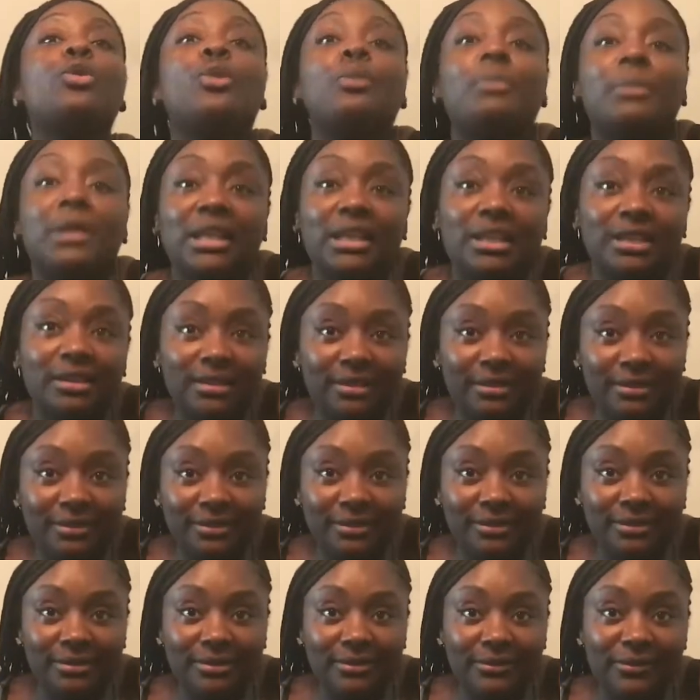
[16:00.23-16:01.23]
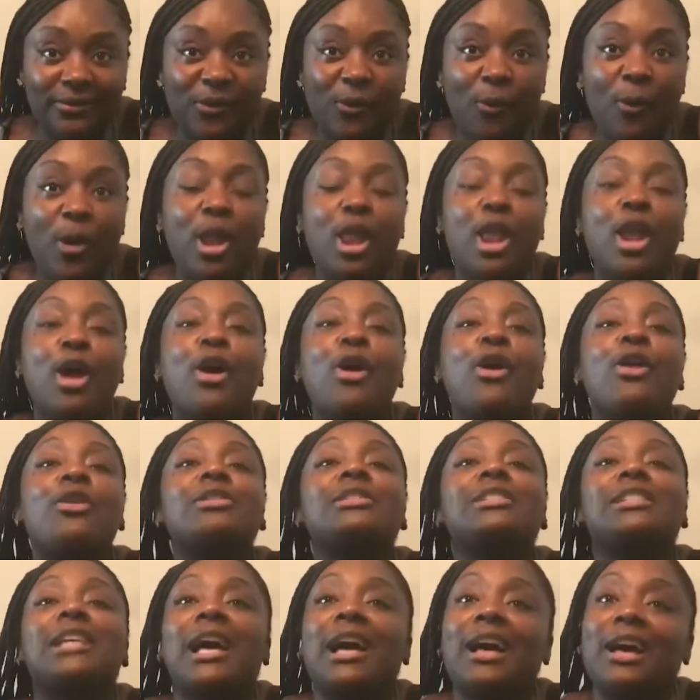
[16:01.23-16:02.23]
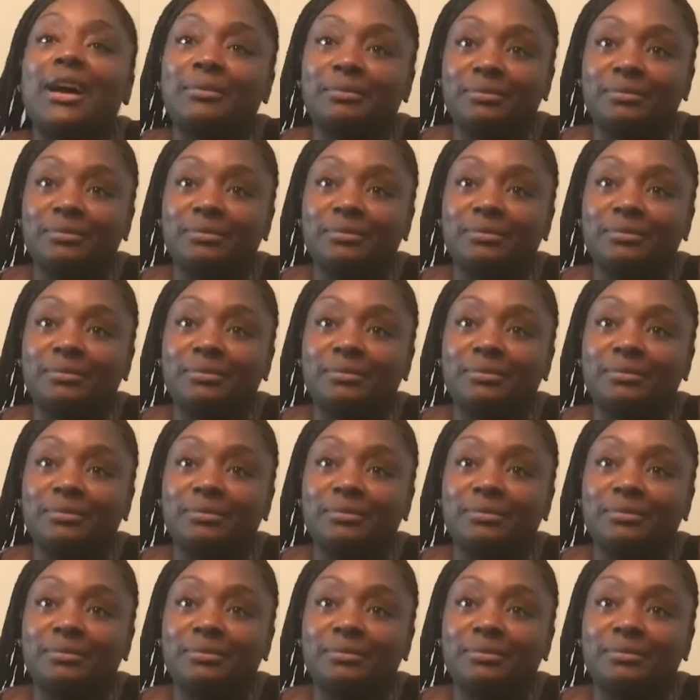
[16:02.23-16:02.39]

on me for a long time.